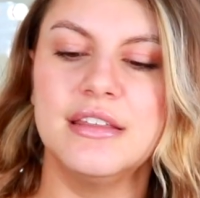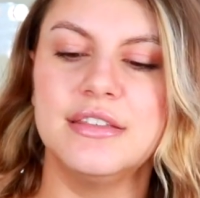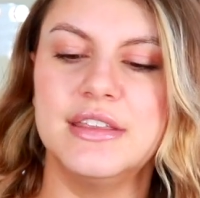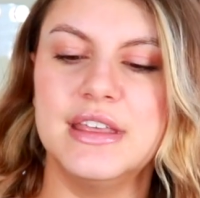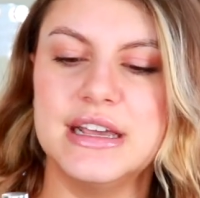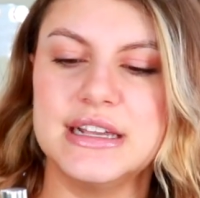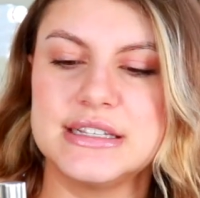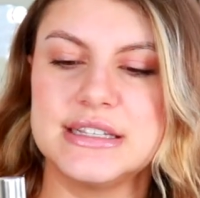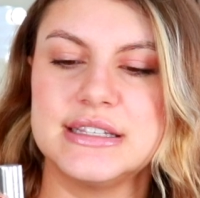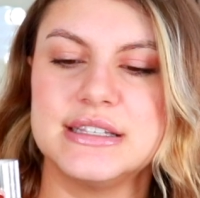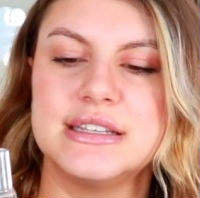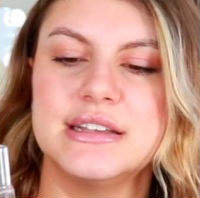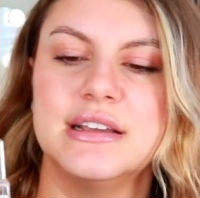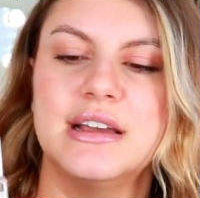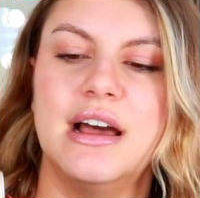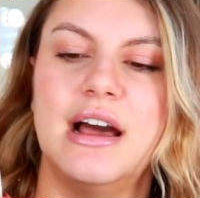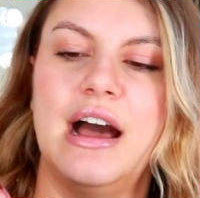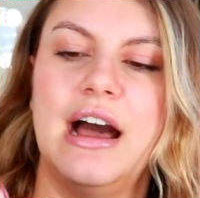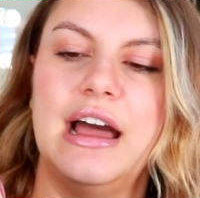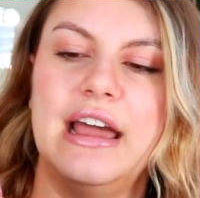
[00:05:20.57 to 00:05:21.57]
This
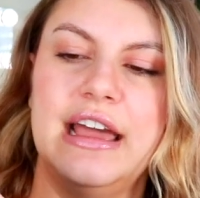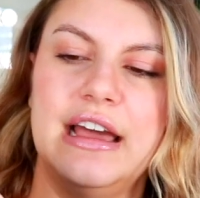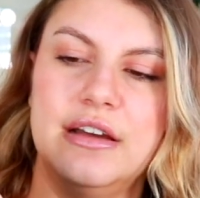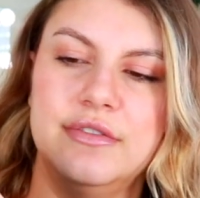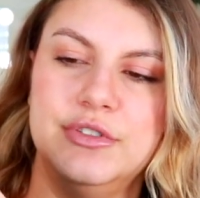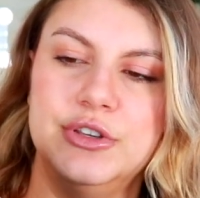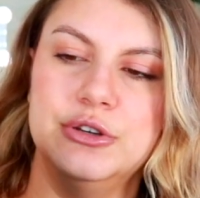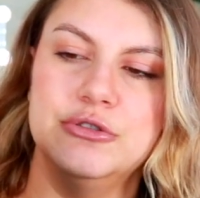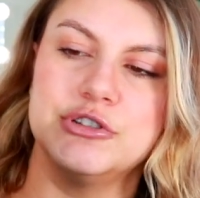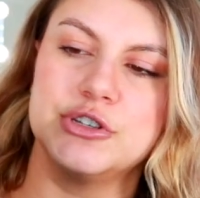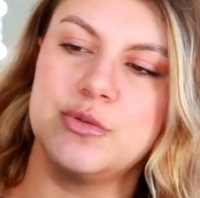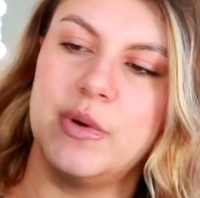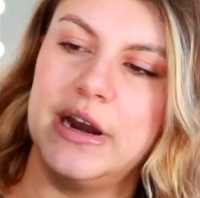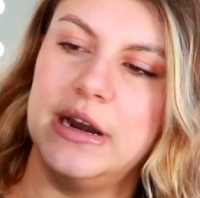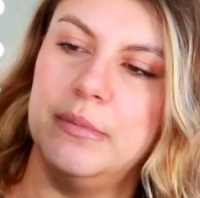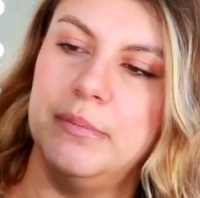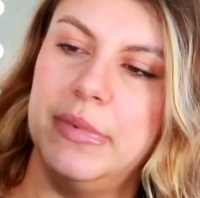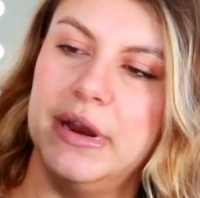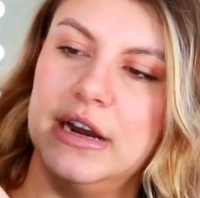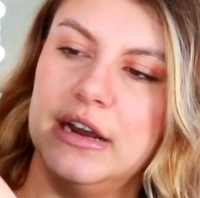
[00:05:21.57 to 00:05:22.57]
I have used
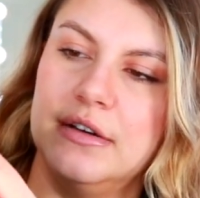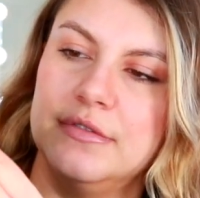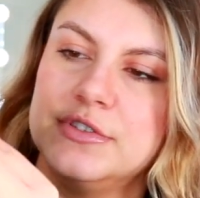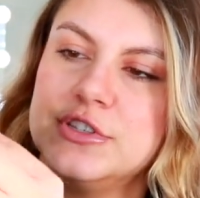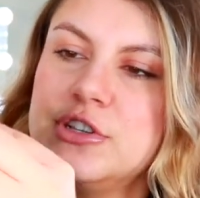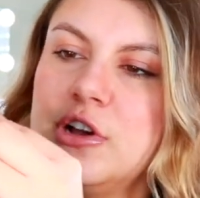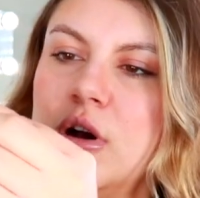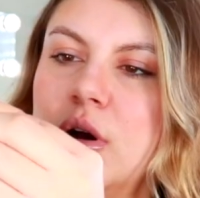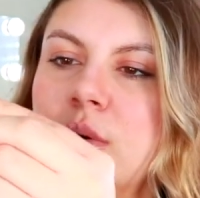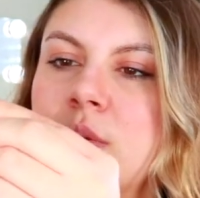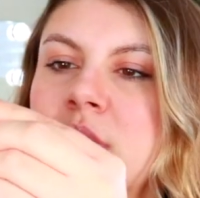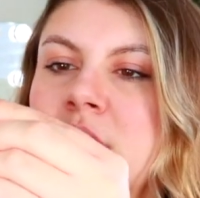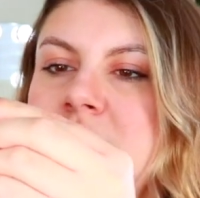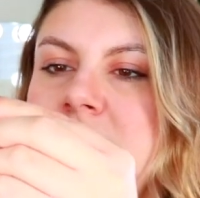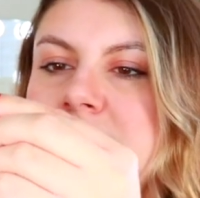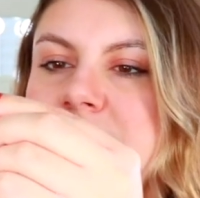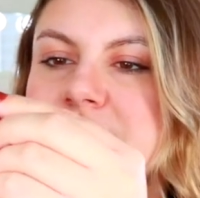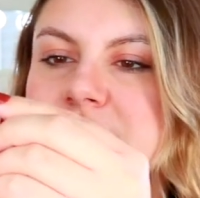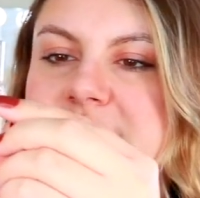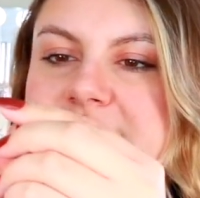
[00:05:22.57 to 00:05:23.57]
quite a bit of. So
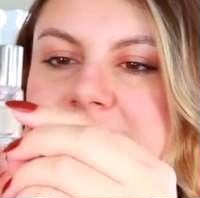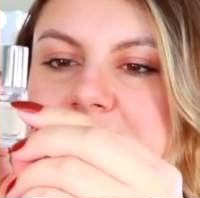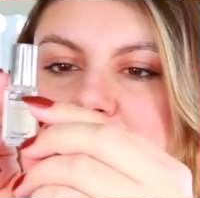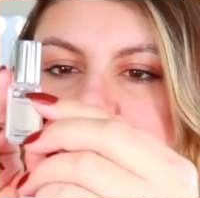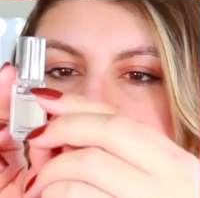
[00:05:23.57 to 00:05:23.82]
you'll see in